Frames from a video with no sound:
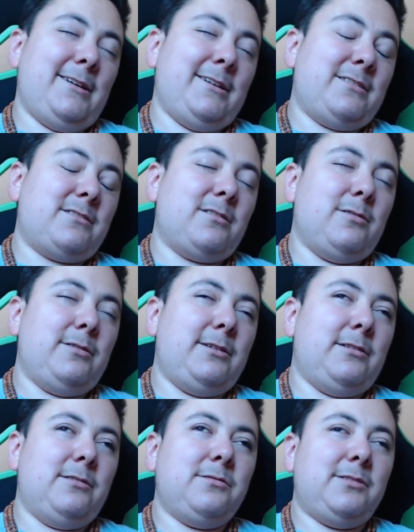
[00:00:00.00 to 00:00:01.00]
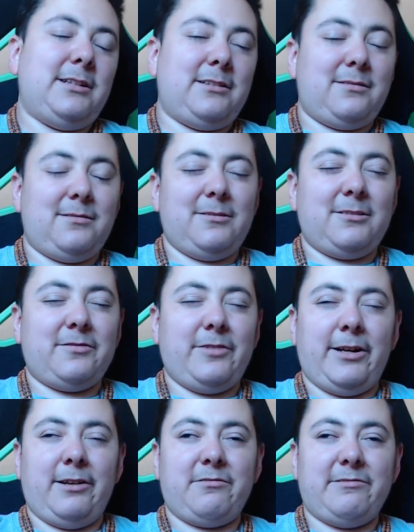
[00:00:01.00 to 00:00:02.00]
And so that's
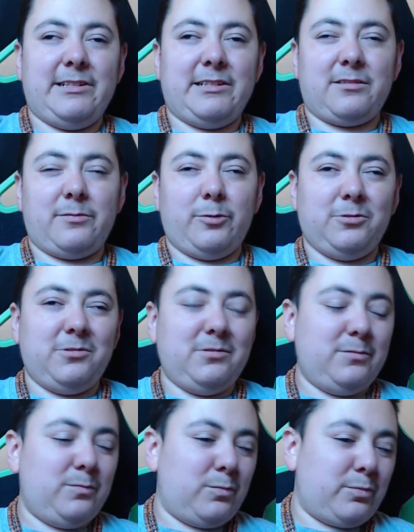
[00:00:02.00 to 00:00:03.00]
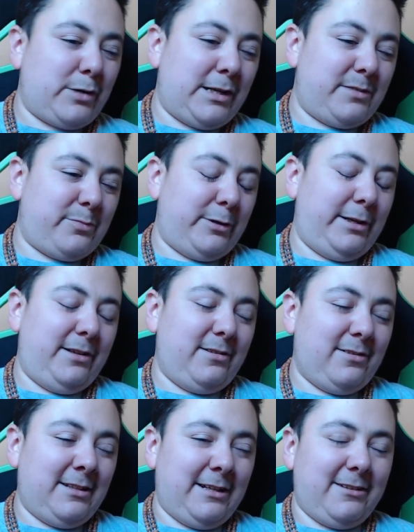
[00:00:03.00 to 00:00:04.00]
very reasonable price point,
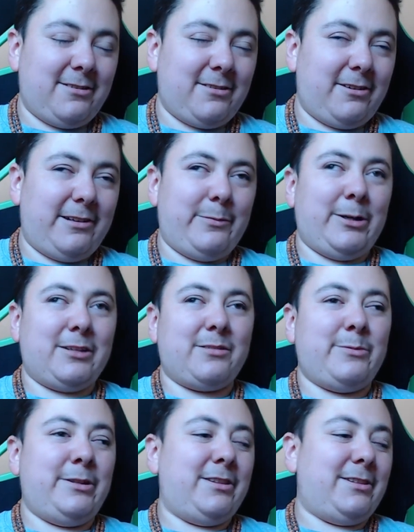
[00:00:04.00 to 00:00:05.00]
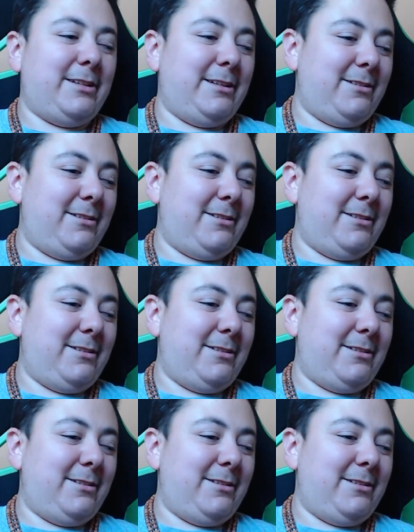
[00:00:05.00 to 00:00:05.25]
that $30 a month, that